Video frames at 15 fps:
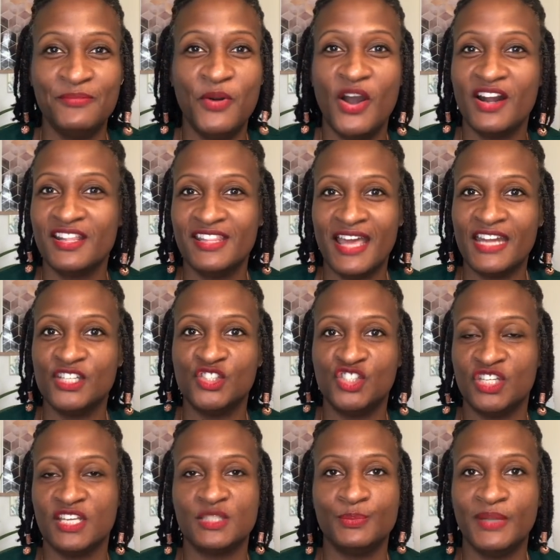Part of that is
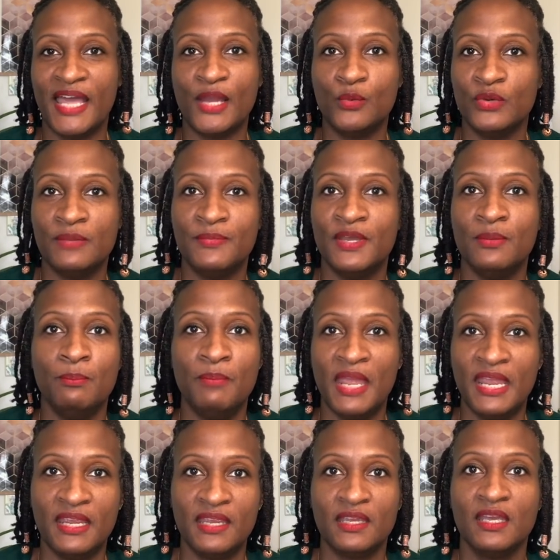just black women
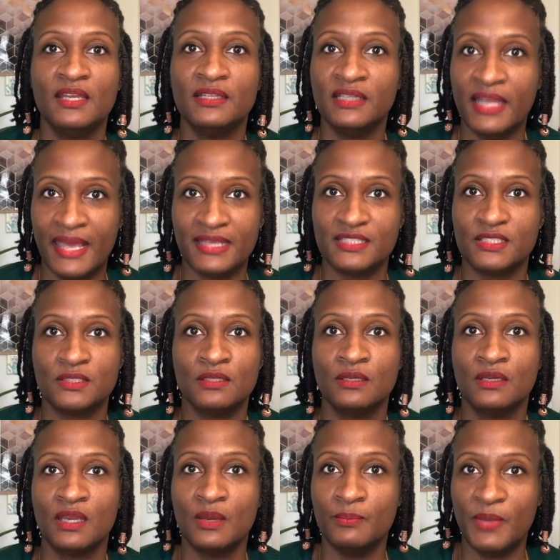make less
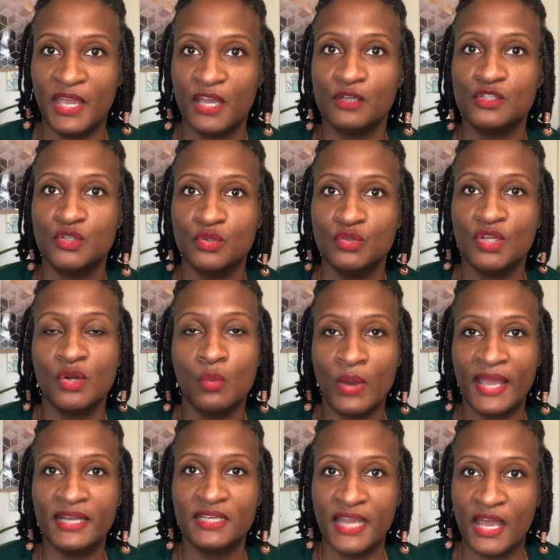compared to their
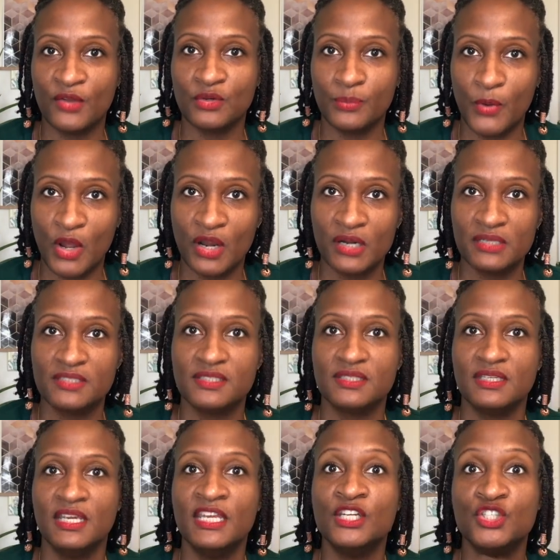white counterparts
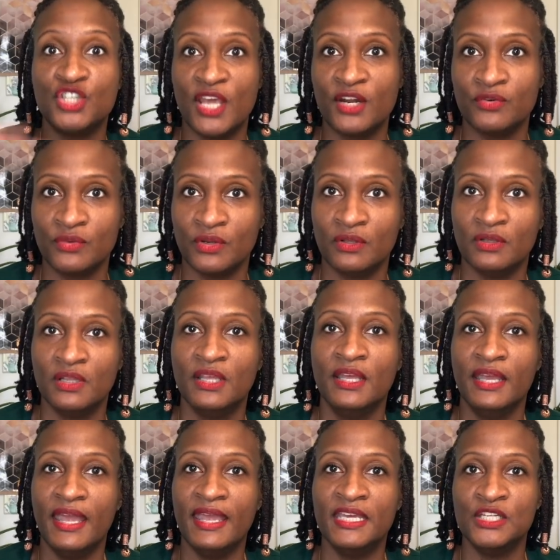in general,
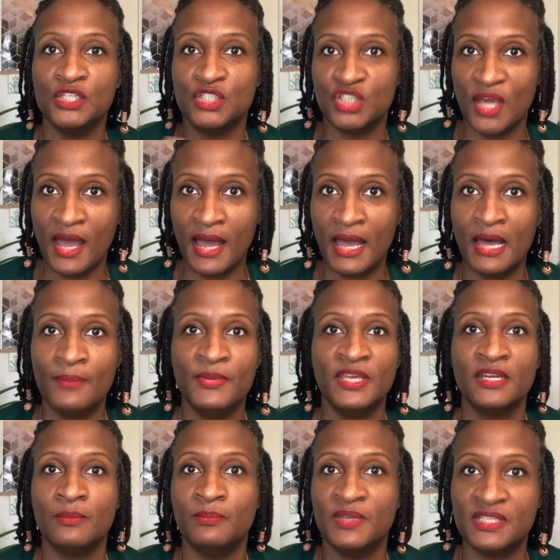in a job, in
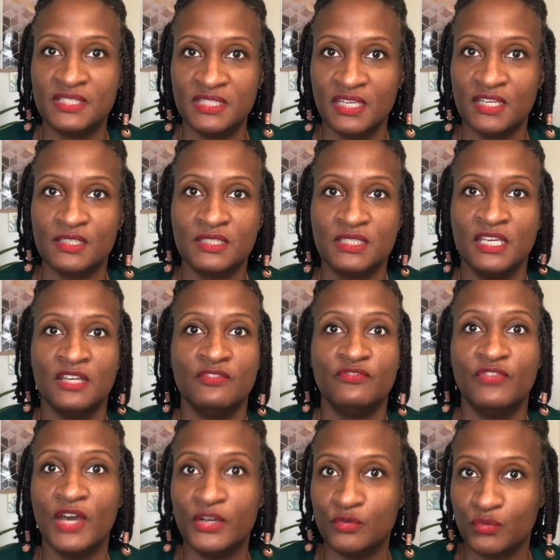a business, in
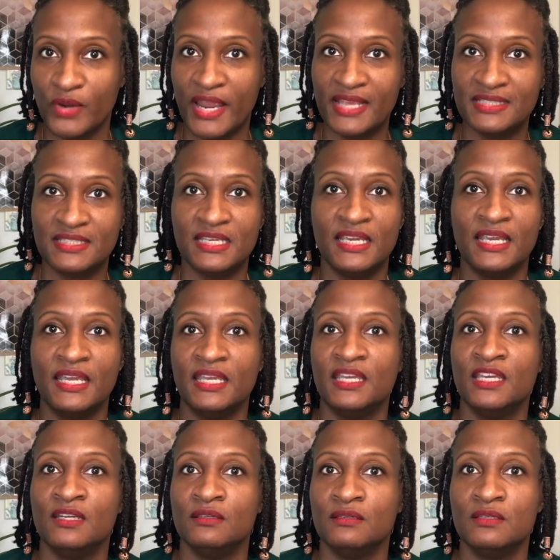fundraising,
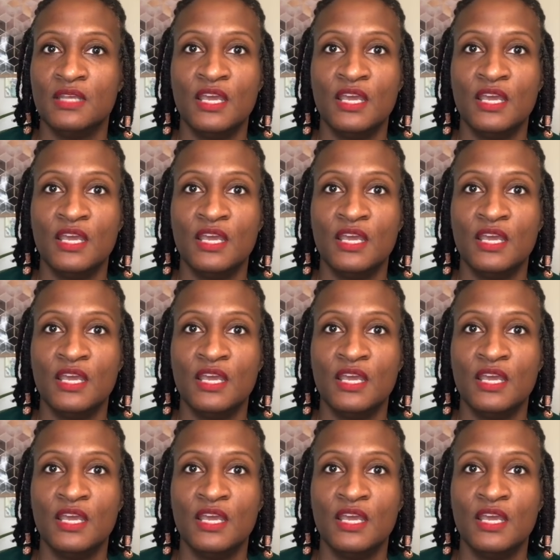in